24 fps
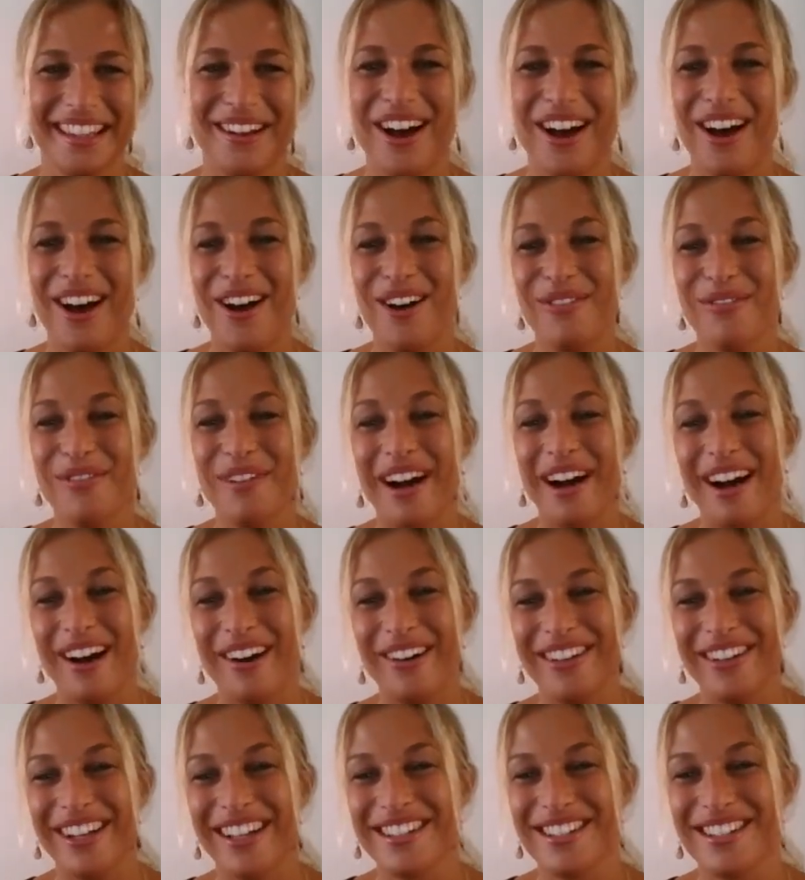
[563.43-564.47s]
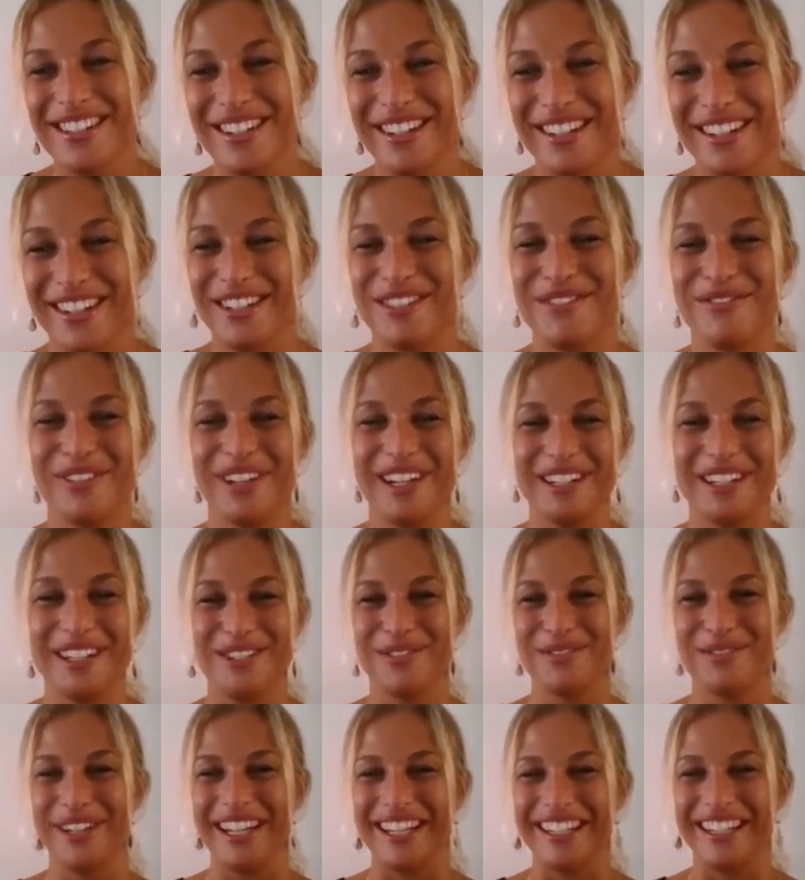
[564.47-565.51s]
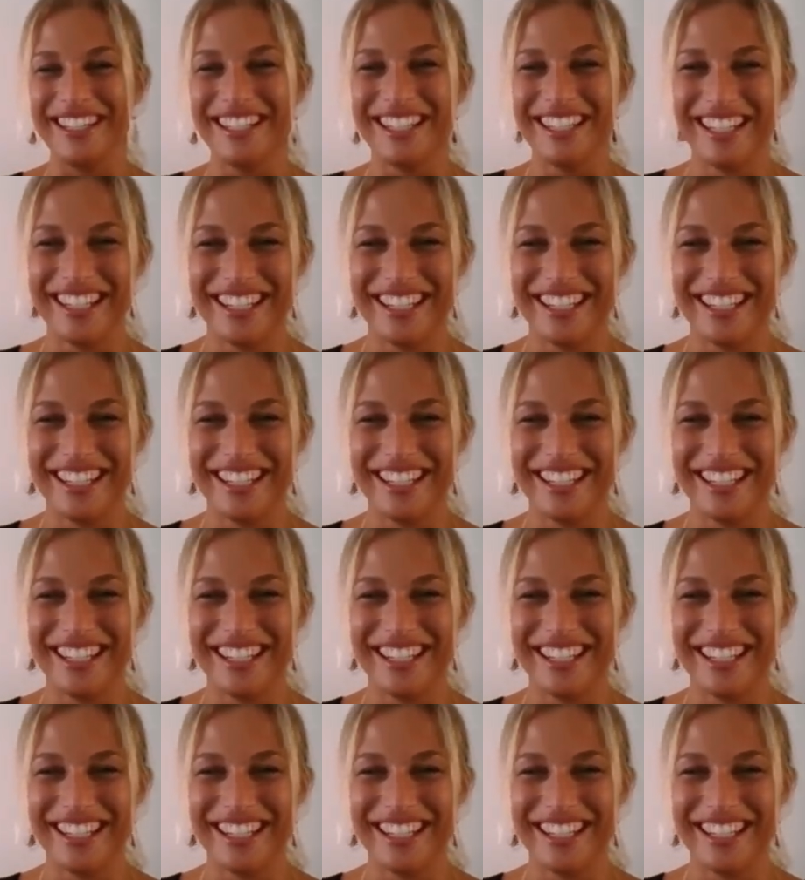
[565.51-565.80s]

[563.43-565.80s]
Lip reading: oh wow, that's really sweet.